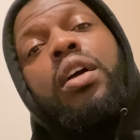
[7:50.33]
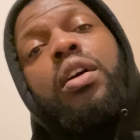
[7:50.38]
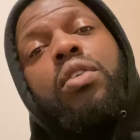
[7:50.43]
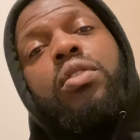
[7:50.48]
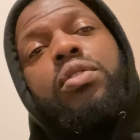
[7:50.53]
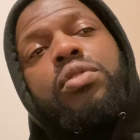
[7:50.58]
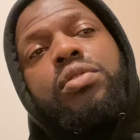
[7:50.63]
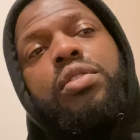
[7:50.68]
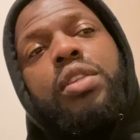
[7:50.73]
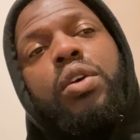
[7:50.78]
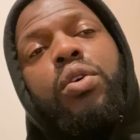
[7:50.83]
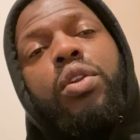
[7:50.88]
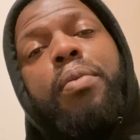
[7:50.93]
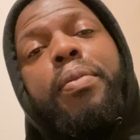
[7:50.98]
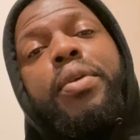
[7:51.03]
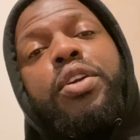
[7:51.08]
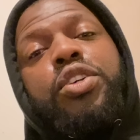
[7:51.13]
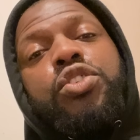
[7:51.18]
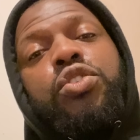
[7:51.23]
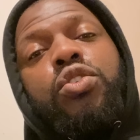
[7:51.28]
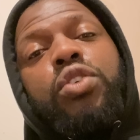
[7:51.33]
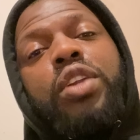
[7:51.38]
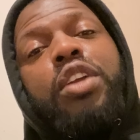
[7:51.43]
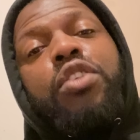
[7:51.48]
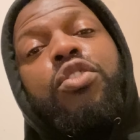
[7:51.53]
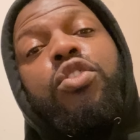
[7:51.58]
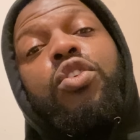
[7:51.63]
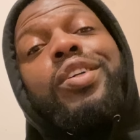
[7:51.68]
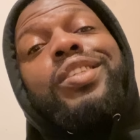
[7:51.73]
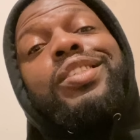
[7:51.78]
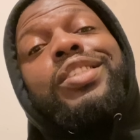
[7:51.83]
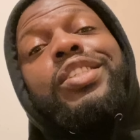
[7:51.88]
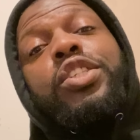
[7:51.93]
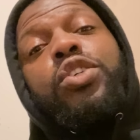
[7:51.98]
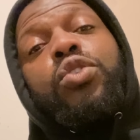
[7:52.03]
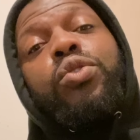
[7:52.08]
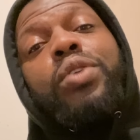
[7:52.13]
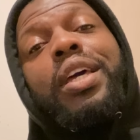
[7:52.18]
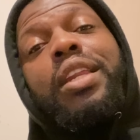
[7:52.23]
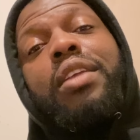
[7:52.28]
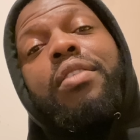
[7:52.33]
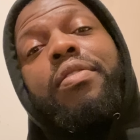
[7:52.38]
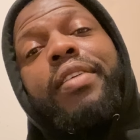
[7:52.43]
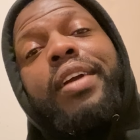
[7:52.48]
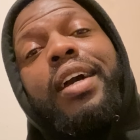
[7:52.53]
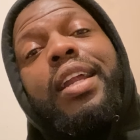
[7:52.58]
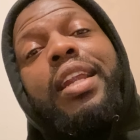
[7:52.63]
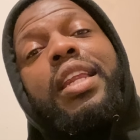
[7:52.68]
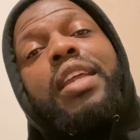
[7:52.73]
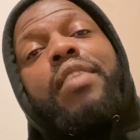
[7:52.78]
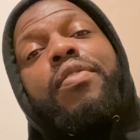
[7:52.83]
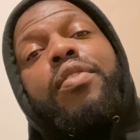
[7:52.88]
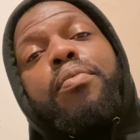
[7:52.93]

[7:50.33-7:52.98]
because they want to make sure that you're not concealed anything underneath